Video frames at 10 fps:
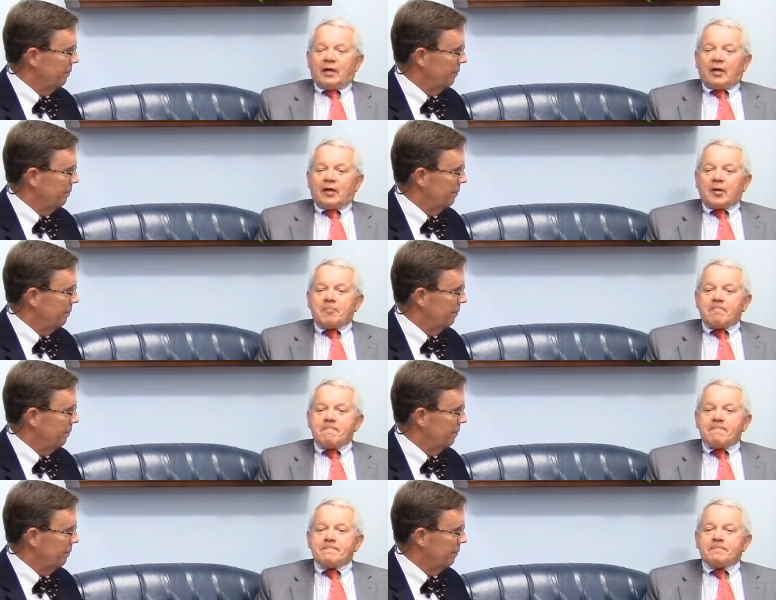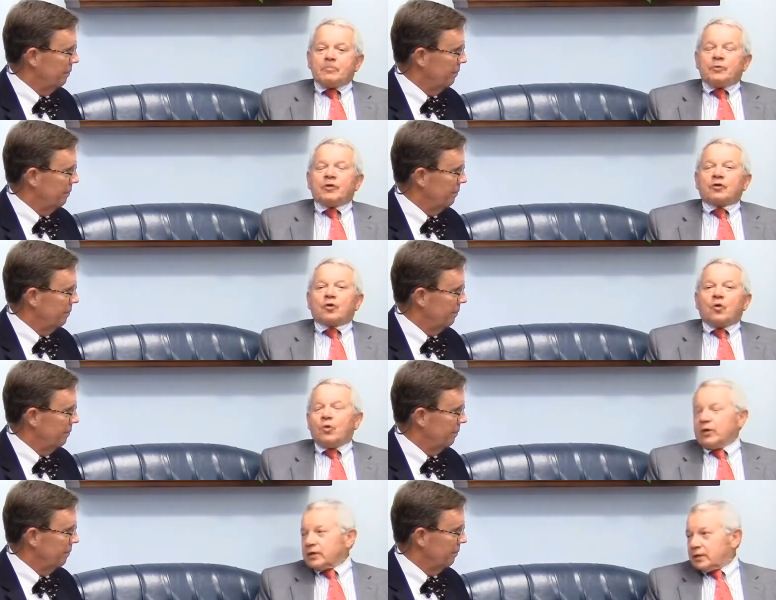Speaker 1: Um, the
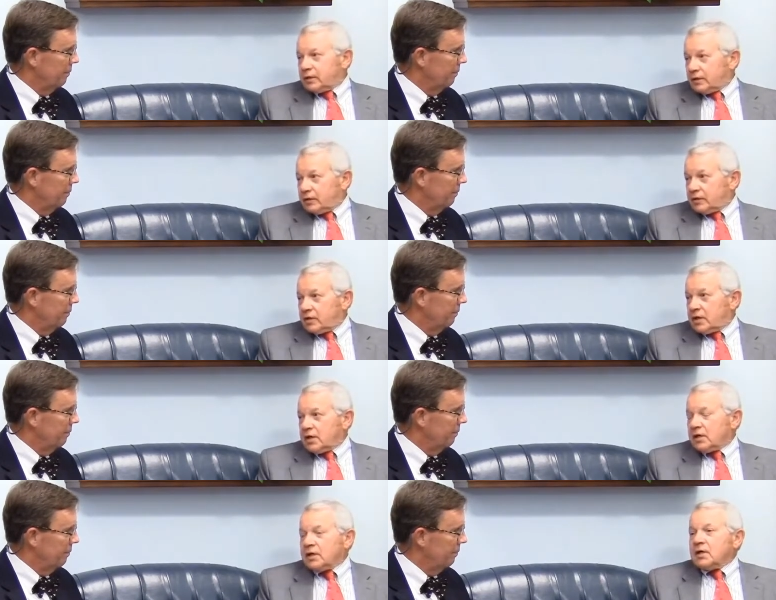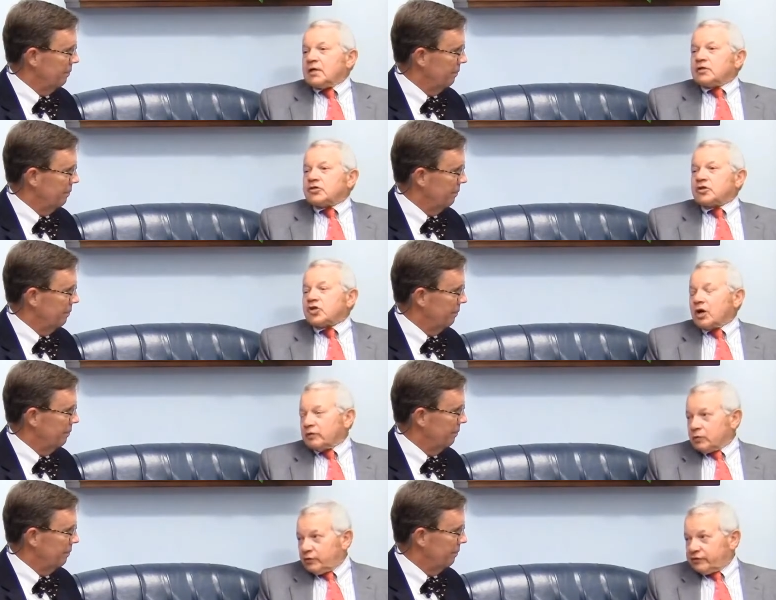court, uh, Judge
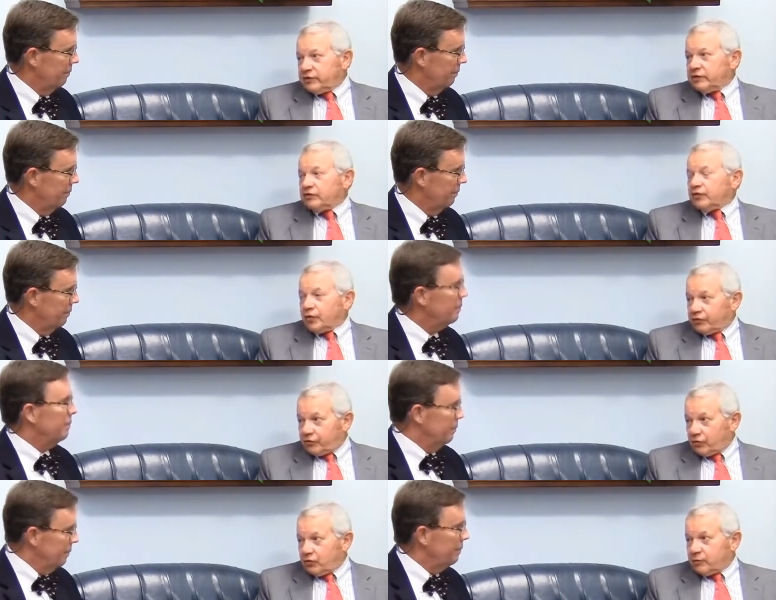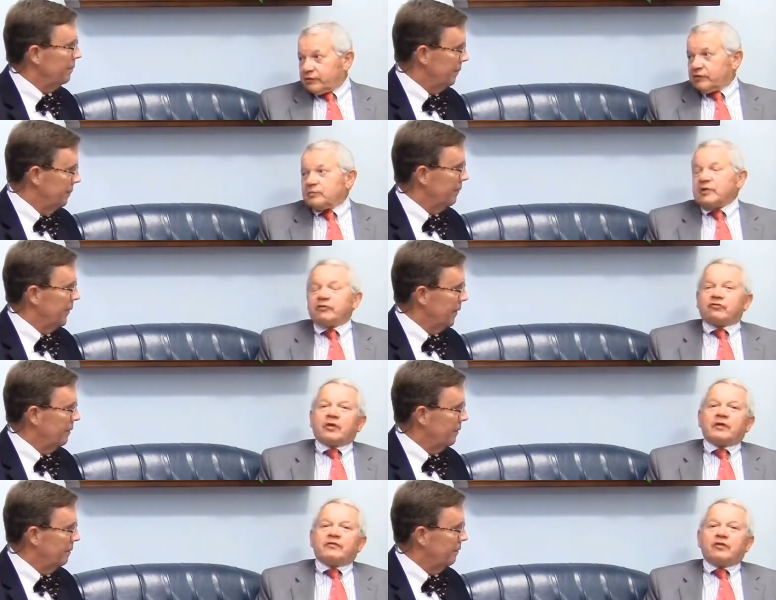Herron was in his first term as
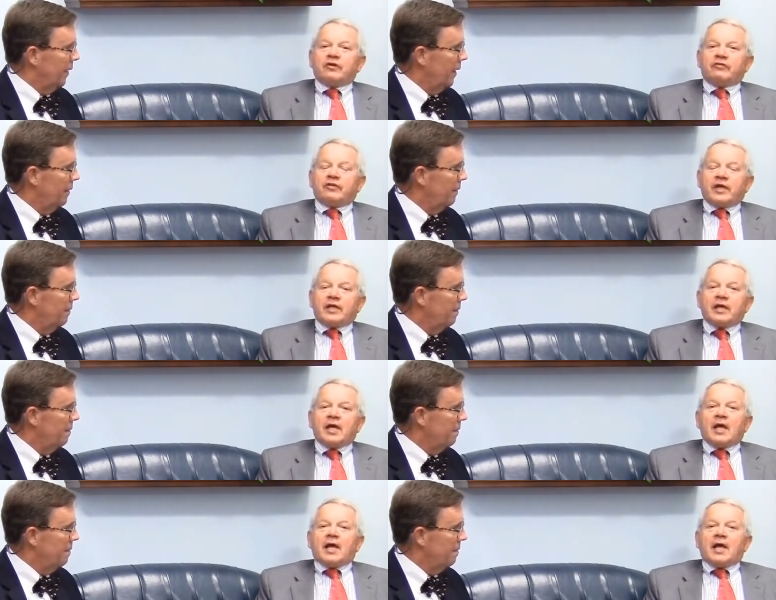administrative judge right. then,